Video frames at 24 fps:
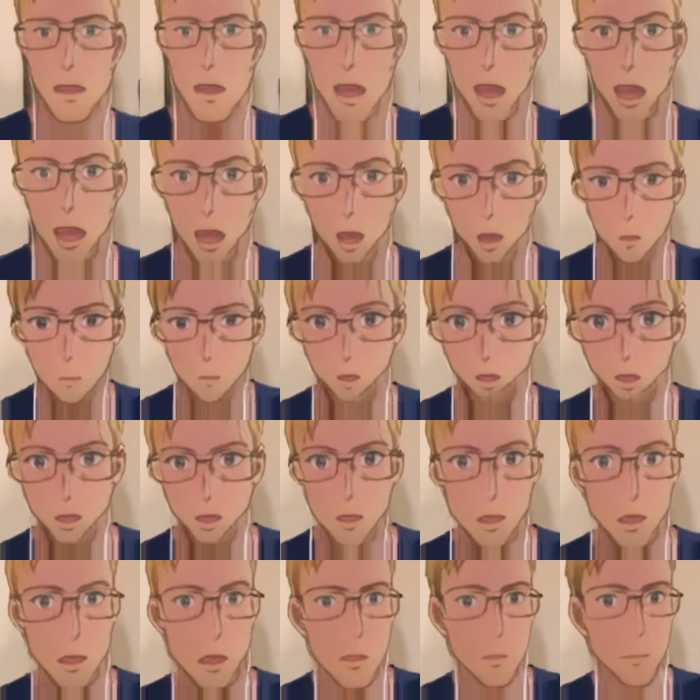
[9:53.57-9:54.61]
how
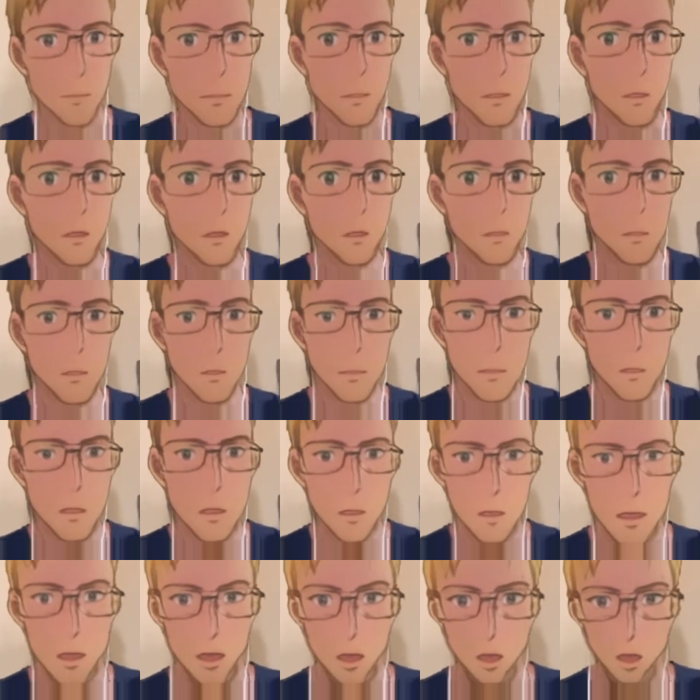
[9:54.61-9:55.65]
much? Oops, this is the wrong one.